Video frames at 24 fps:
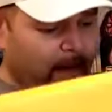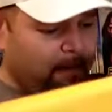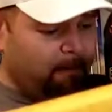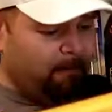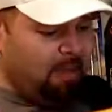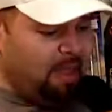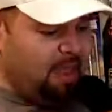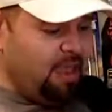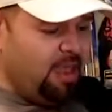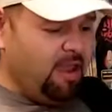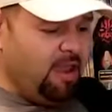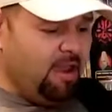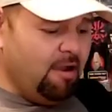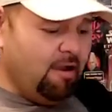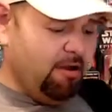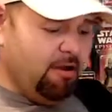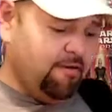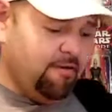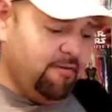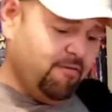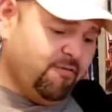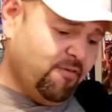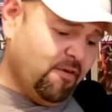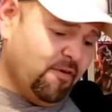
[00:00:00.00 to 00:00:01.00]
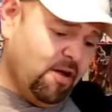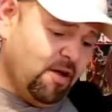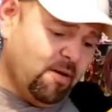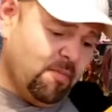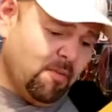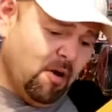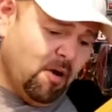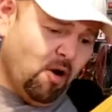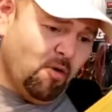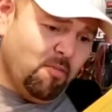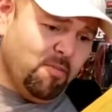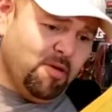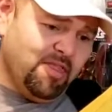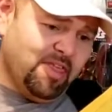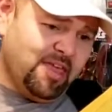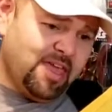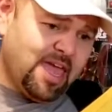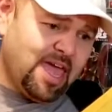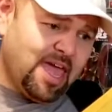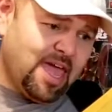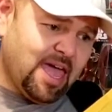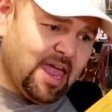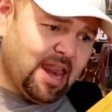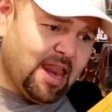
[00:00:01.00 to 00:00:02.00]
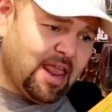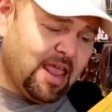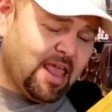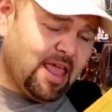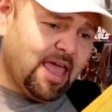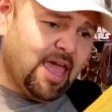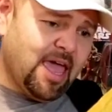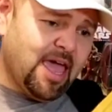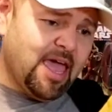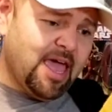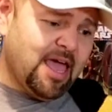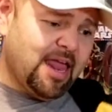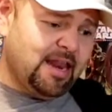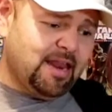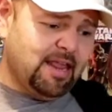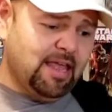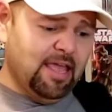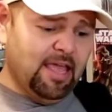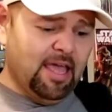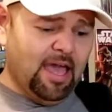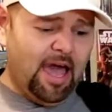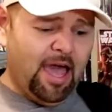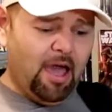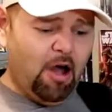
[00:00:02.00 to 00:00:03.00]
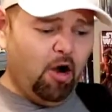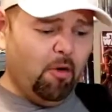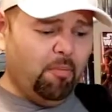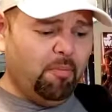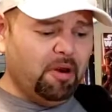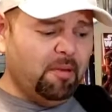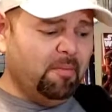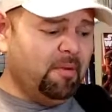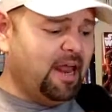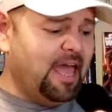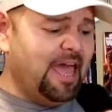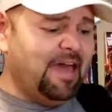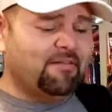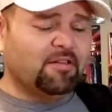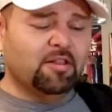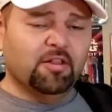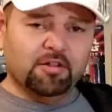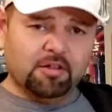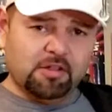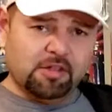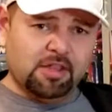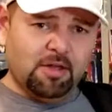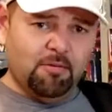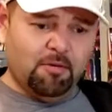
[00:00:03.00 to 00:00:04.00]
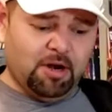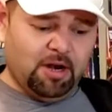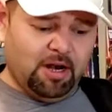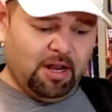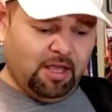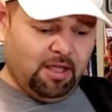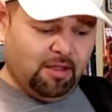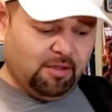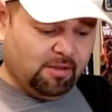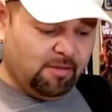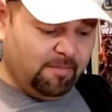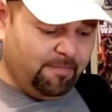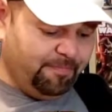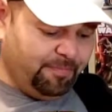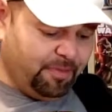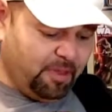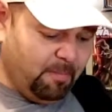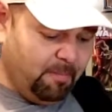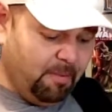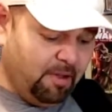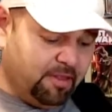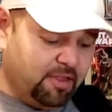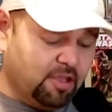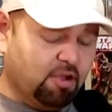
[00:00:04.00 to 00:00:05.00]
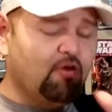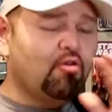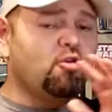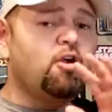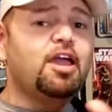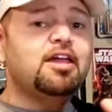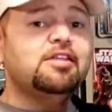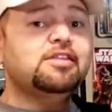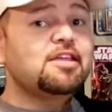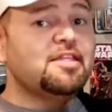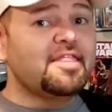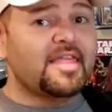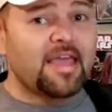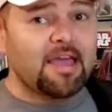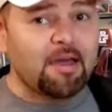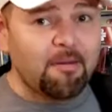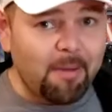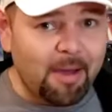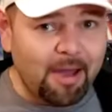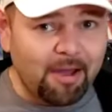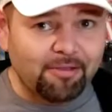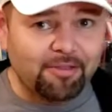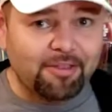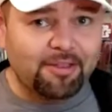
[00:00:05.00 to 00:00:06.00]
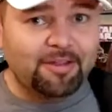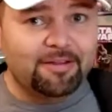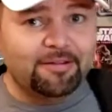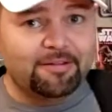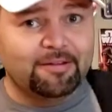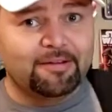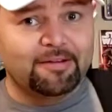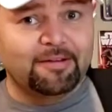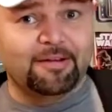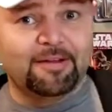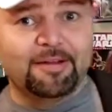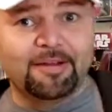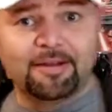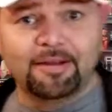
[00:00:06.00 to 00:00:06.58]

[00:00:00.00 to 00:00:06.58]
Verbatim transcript: big here from Obi the Kid. And I opened it, but I haven't looked to see what it is. But the crazy thing about this,